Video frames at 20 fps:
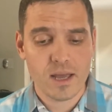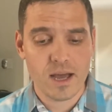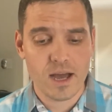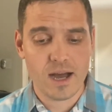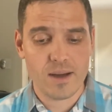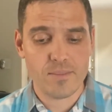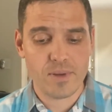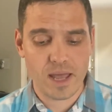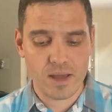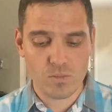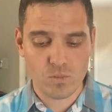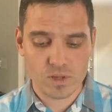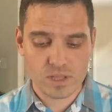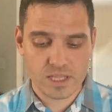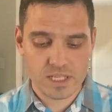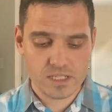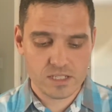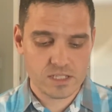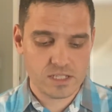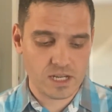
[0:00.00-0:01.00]
Um, and what
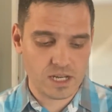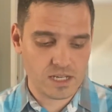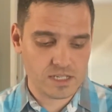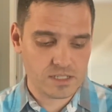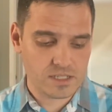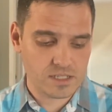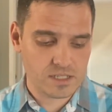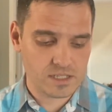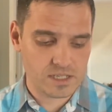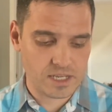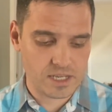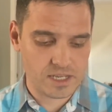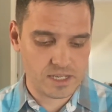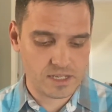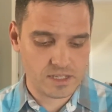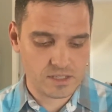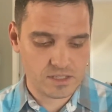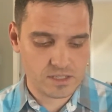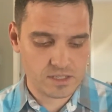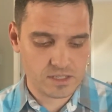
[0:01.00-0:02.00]
this does
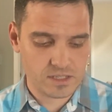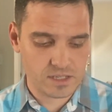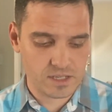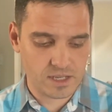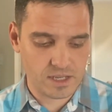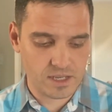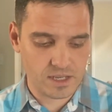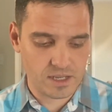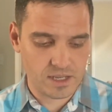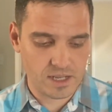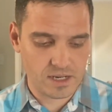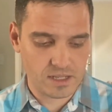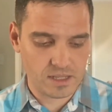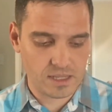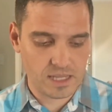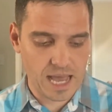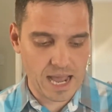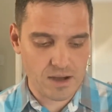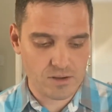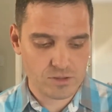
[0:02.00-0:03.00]
is it
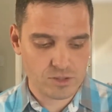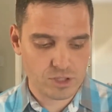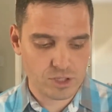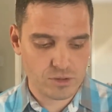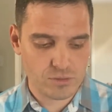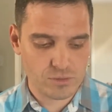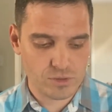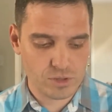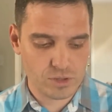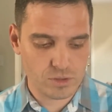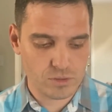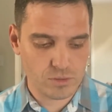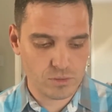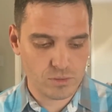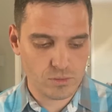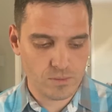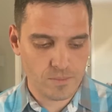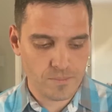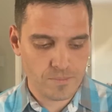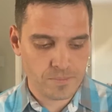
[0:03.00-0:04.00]
allows you
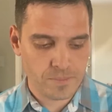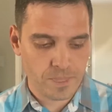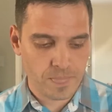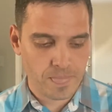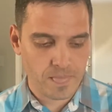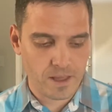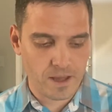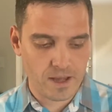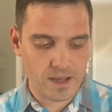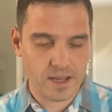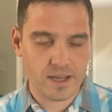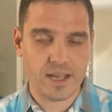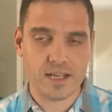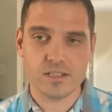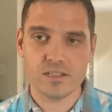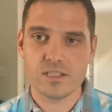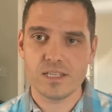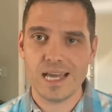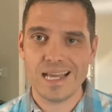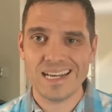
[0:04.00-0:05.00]
to, uh, again,
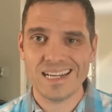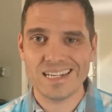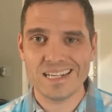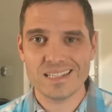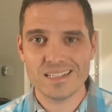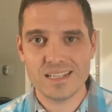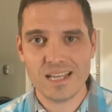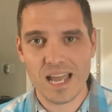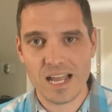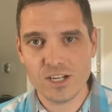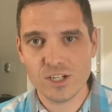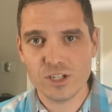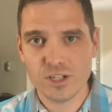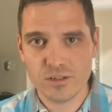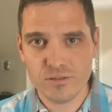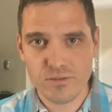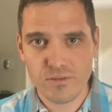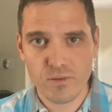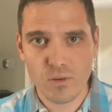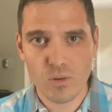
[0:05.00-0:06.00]
set an
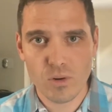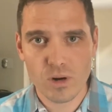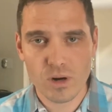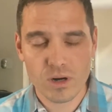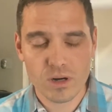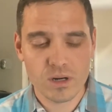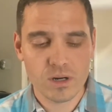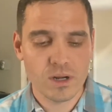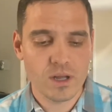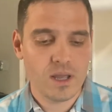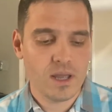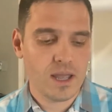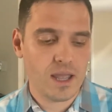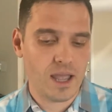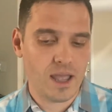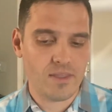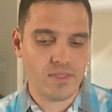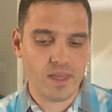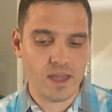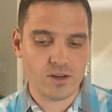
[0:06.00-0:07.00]
intention for
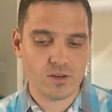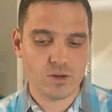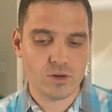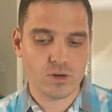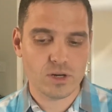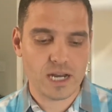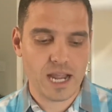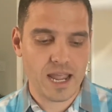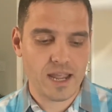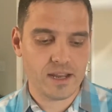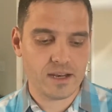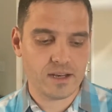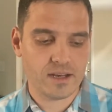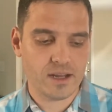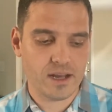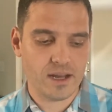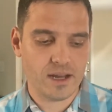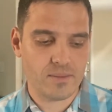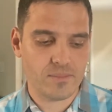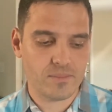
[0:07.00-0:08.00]
and then create
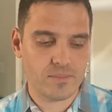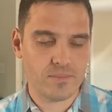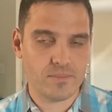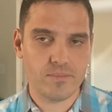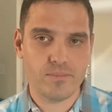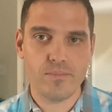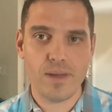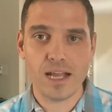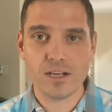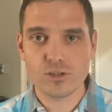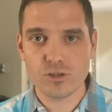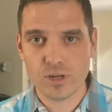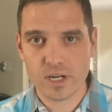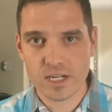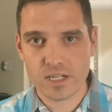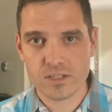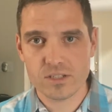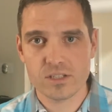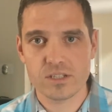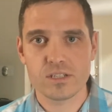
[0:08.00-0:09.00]
um,
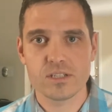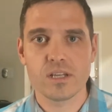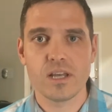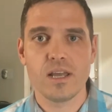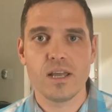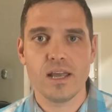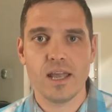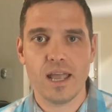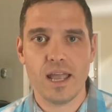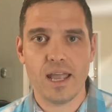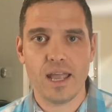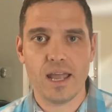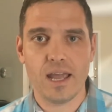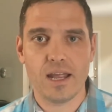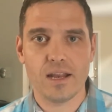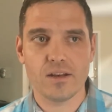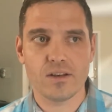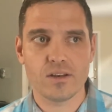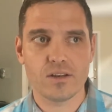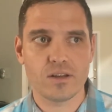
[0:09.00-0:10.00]
metrics
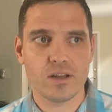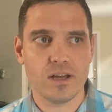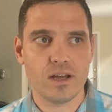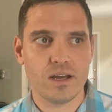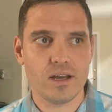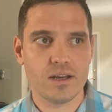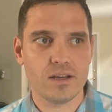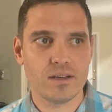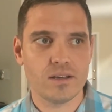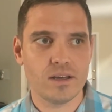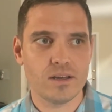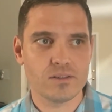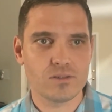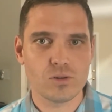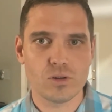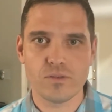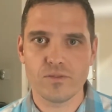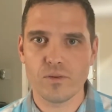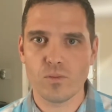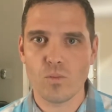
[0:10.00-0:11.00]
and uh,
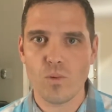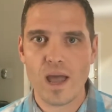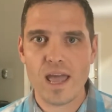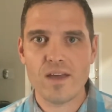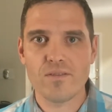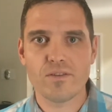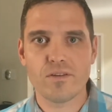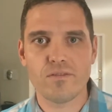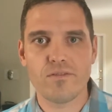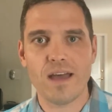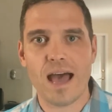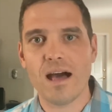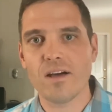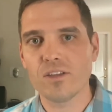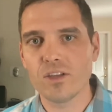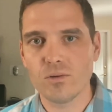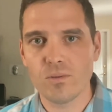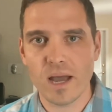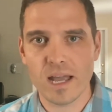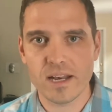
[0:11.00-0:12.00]
sort of a way of
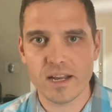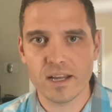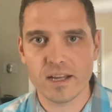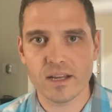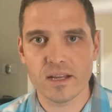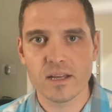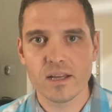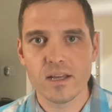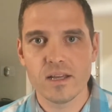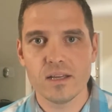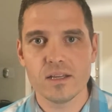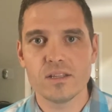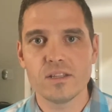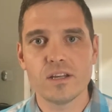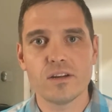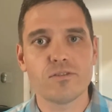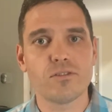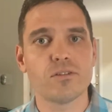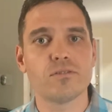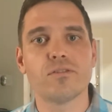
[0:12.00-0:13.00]
evaluating
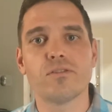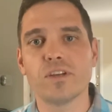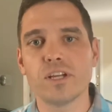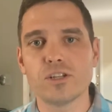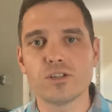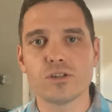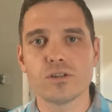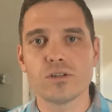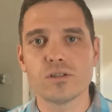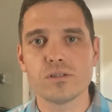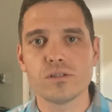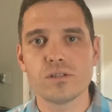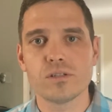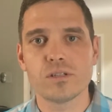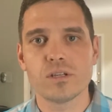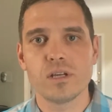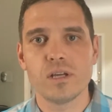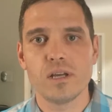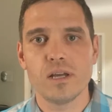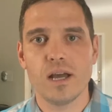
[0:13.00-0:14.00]
different
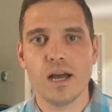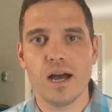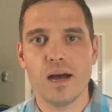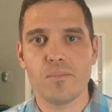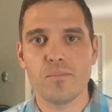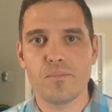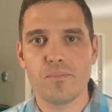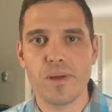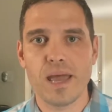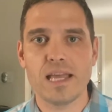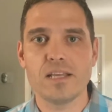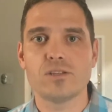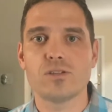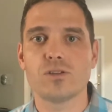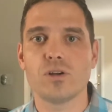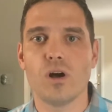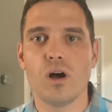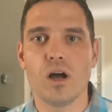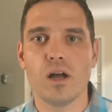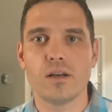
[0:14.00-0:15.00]
features um, based
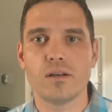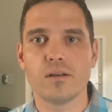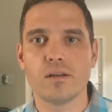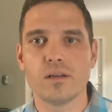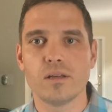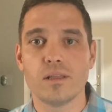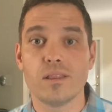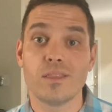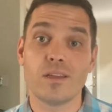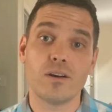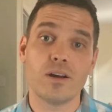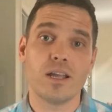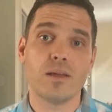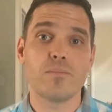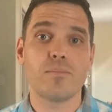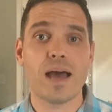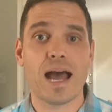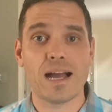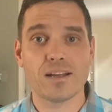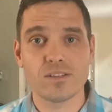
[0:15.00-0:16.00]
on their
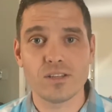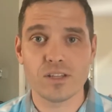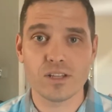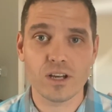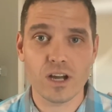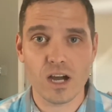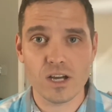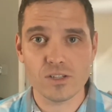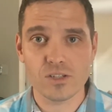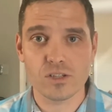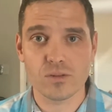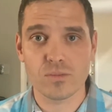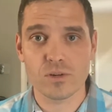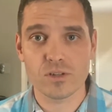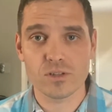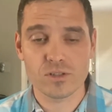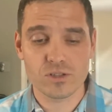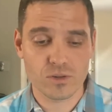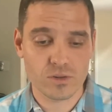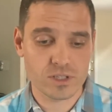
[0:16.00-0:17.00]
impact to the
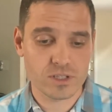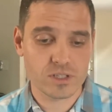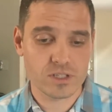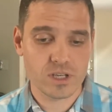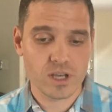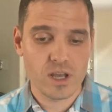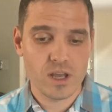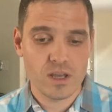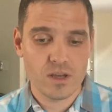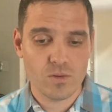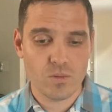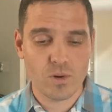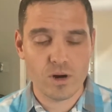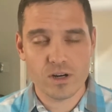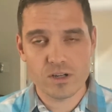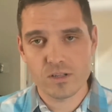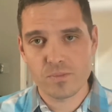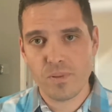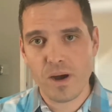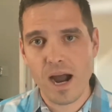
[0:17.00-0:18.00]
customer. So it's
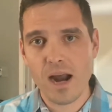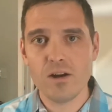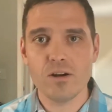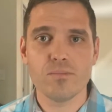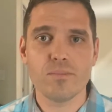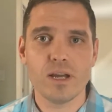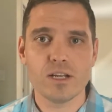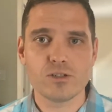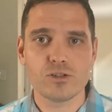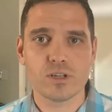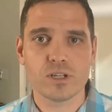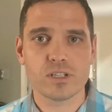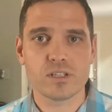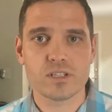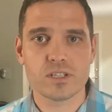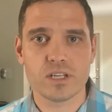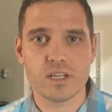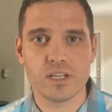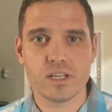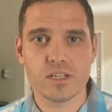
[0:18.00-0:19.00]
whereas Pirate
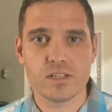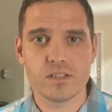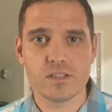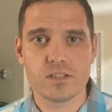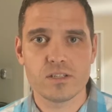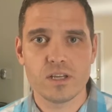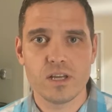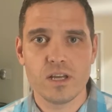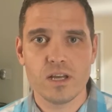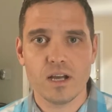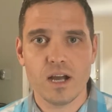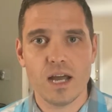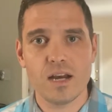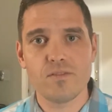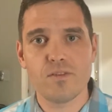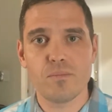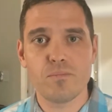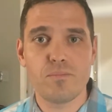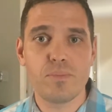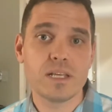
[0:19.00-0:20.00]
Metrics is kind
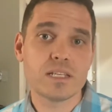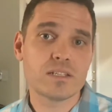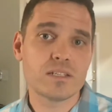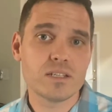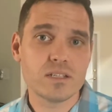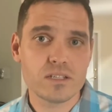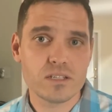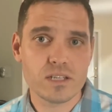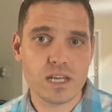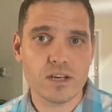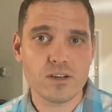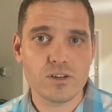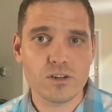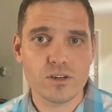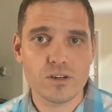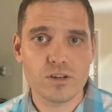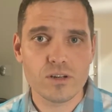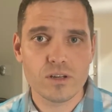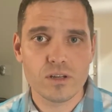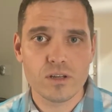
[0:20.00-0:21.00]
of a business
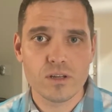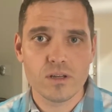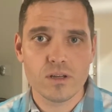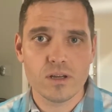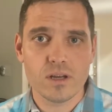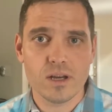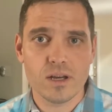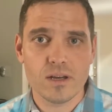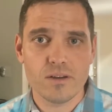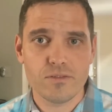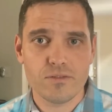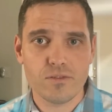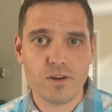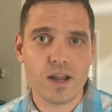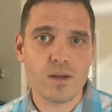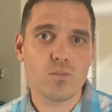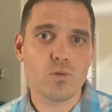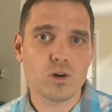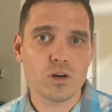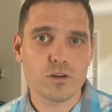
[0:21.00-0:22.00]
centered uh,
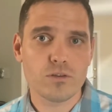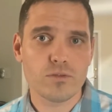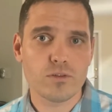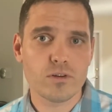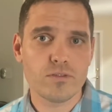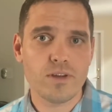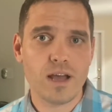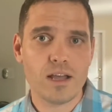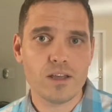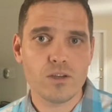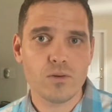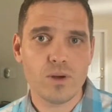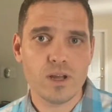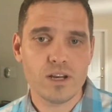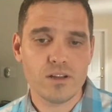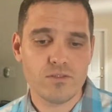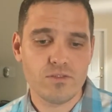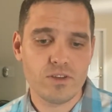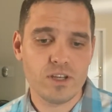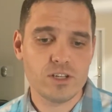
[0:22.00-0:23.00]
framework for
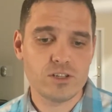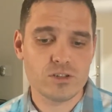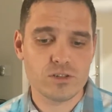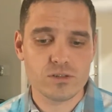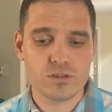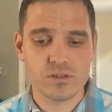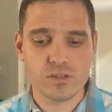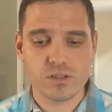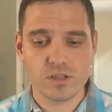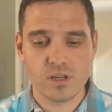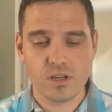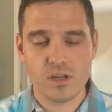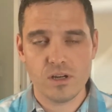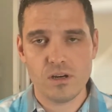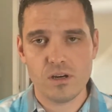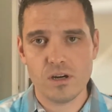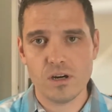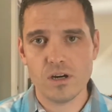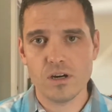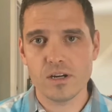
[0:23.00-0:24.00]
evaluating features.
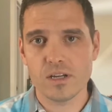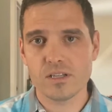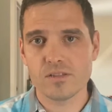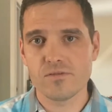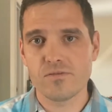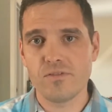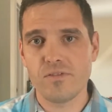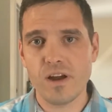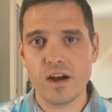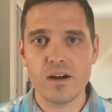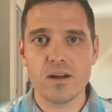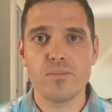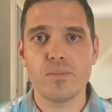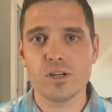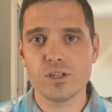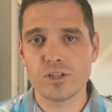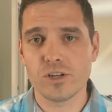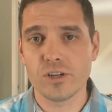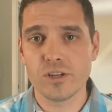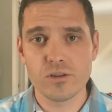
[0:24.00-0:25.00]
Heart is very
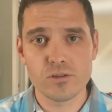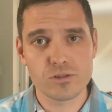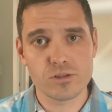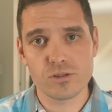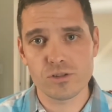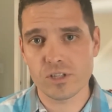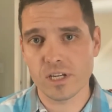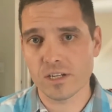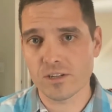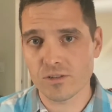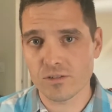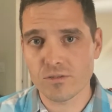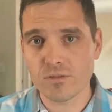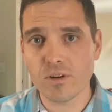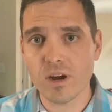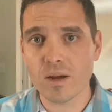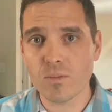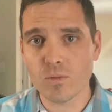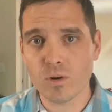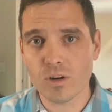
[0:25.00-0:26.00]
much a user centered
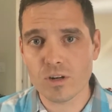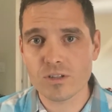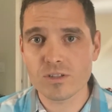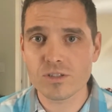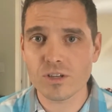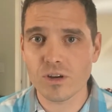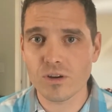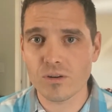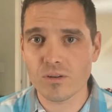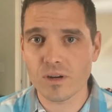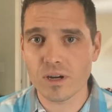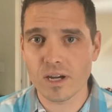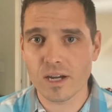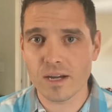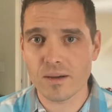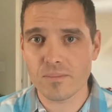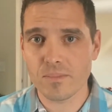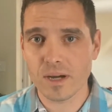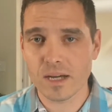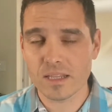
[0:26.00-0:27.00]
framework. So
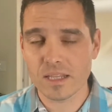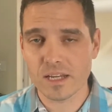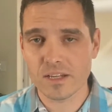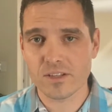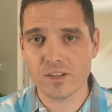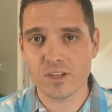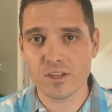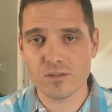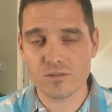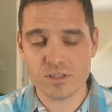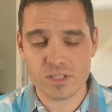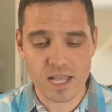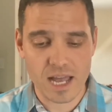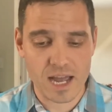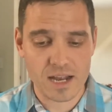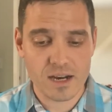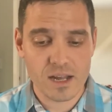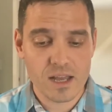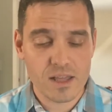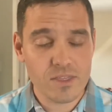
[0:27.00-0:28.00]
um, I like to use
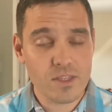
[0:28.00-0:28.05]
that.